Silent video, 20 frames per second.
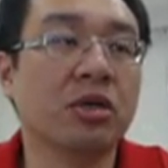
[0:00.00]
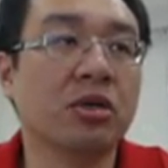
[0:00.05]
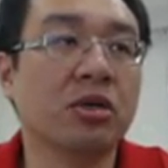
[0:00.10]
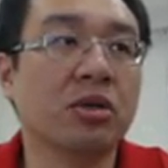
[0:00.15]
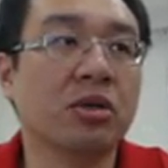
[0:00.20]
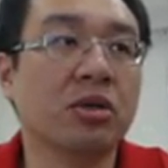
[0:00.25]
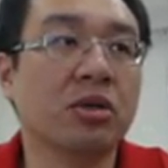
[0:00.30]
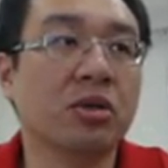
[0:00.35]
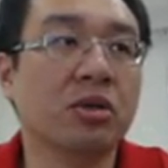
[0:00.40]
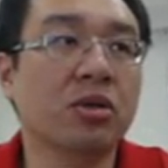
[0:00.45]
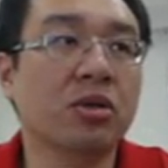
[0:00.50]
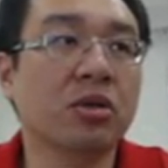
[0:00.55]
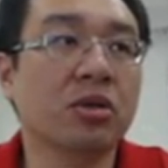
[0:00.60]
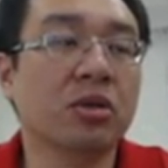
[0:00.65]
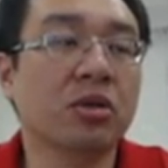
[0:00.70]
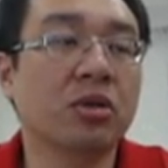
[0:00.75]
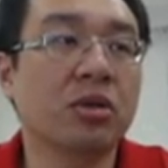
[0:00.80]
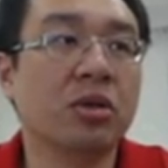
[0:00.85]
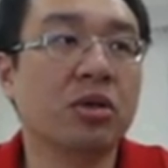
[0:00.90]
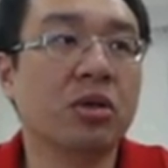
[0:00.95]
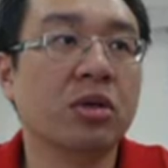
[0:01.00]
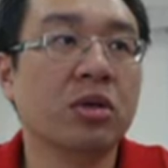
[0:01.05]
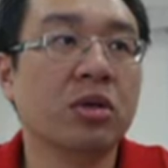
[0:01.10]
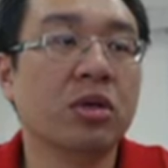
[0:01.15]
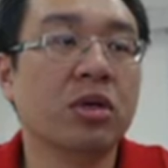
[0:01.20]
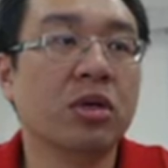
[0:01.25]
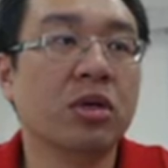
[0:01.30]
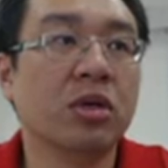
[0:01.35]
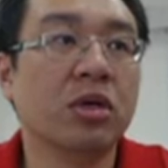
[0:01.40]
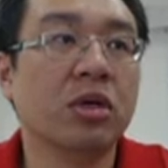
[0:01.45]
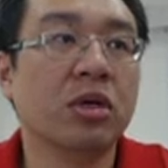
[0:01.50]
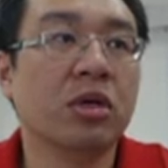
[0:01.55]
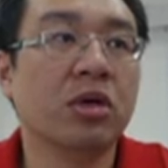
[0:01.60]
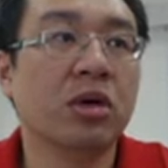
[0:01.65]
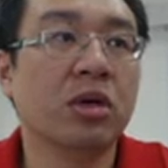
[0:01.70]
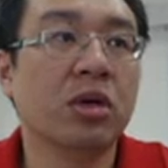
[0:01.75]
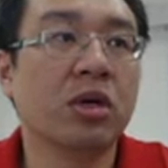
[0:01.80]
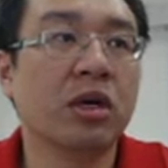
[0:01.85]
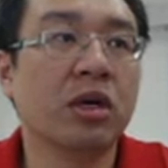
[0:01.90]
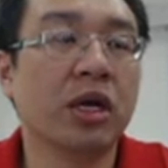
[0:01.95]
rook,
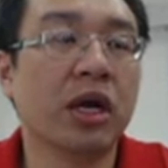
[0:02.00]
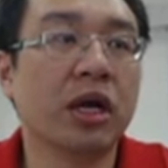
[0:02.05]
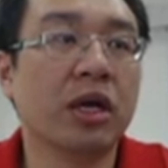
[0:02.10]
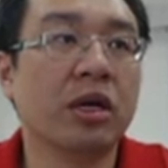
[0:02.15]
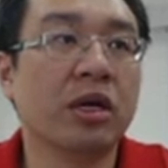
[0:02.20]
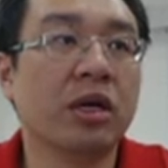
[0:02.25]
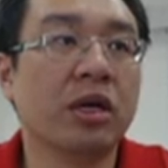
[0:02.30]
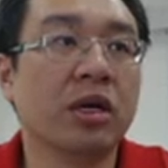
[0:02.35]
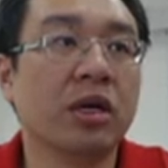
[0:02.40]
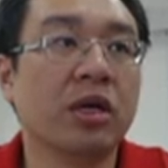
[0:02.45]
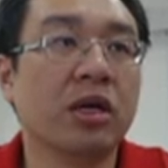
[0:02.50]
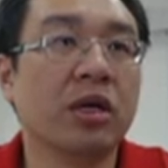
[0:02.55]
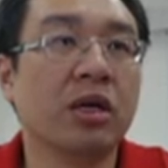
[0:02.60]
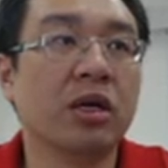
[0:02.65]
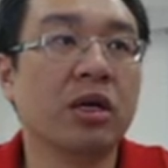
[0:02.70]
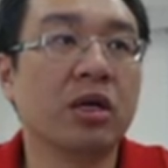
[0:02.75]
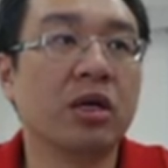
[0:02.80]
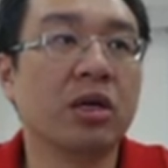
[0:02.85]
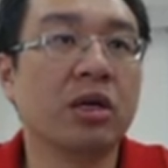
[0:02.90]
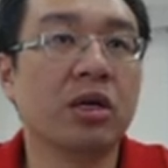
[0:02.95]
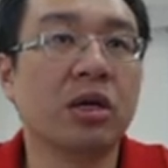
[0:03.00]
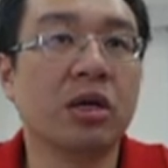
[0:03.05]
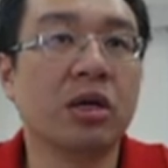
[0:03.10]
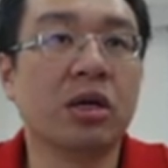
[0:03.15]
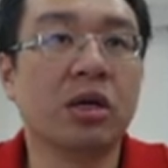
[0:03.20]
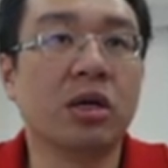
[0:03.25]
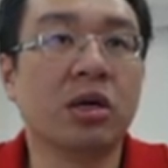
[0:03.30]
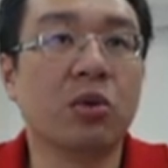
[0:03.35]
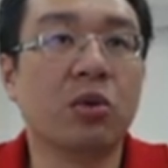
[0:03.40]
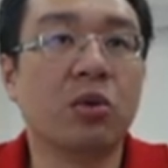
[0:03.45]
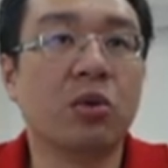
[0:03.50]
then the